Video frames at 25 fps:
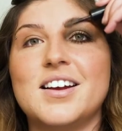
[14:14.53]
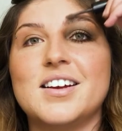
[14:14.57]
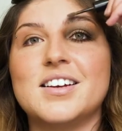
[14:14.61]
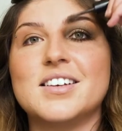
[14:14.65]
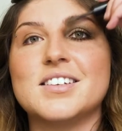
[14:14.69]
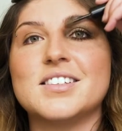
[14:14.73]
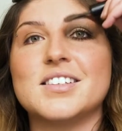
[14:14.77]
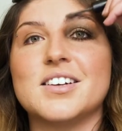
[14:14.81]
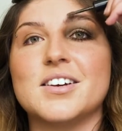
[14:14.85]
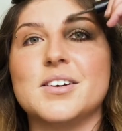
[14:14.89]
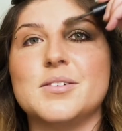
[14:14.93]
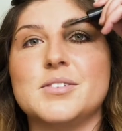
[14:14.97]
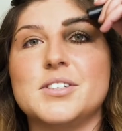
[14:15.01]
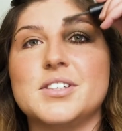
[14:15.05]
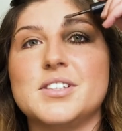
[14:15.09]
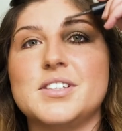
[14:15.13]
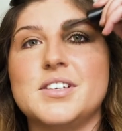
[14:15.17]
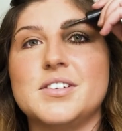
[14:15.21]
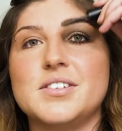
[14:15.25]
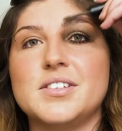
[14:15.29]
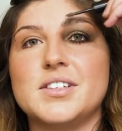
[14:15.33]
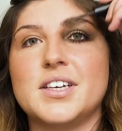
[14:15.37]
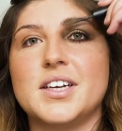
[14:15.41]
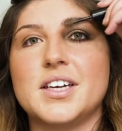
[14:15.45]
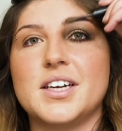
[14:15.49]
So I'm just
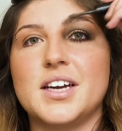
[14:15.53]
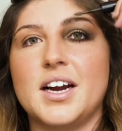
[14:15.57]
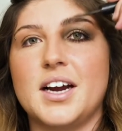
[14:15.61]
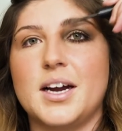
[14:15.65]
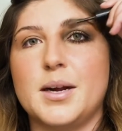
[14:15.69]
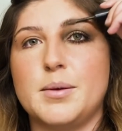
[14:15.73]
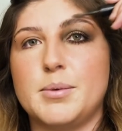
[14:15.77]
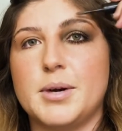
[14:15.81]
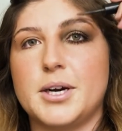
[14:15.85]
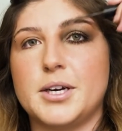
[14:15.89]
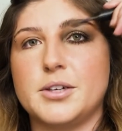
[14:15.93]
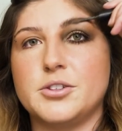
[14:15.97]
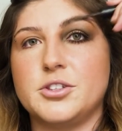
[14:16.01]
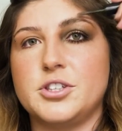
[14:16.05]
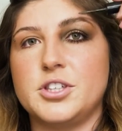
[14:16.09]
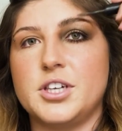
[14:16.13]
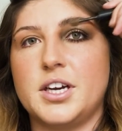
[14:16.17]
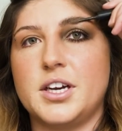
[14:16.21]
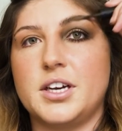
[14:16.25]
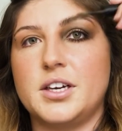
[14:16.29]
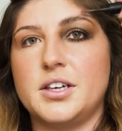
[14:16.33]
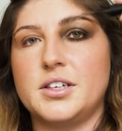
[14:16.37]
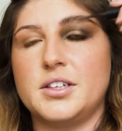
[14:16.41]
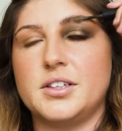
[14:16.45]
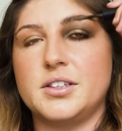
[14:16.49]
using an eyebrow
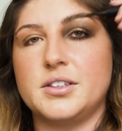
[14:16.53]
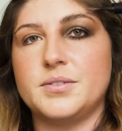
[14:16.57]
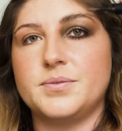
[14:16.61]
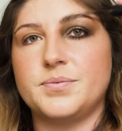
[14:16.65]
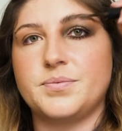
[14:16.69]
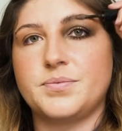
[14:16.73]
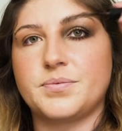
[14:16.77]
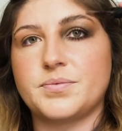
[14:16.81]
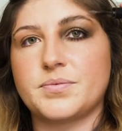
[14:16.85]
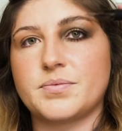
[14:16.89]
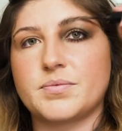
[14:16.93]
gel,